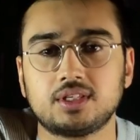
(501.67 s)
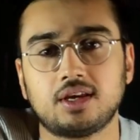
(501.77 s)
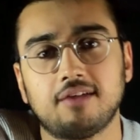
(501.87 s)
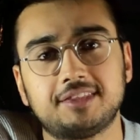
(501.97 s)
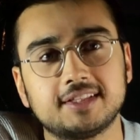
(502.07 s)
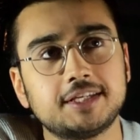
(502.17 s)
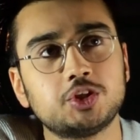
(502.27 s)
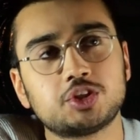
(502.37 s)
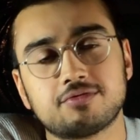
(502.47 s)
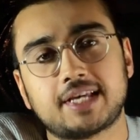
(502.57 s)
If the
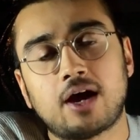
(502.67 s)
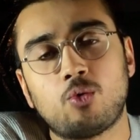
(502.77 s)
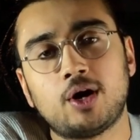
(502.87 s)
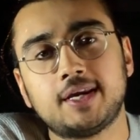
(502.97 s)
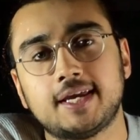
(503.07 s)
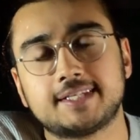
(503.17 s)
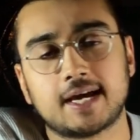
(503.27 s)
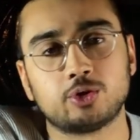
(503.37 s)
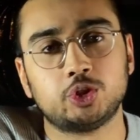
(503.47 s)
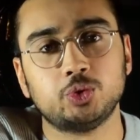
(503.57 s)
leaders of tau1 and
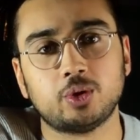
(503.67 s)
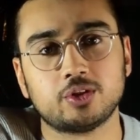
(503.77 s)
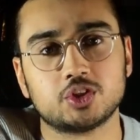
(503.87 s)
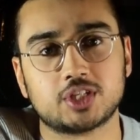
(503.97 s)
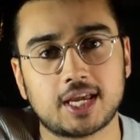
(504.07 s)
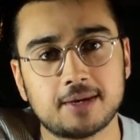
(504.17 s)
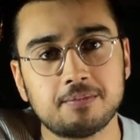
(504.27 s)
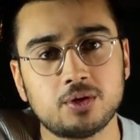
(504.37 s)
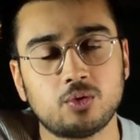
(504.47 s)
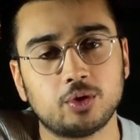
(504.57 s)
tau2 are the
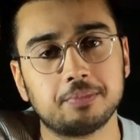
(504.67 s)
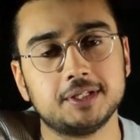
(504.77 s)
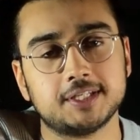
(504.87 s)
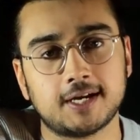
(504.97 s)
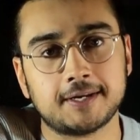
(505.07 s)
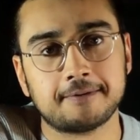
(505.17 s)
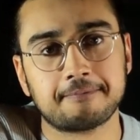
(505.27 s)
same, we'd be done.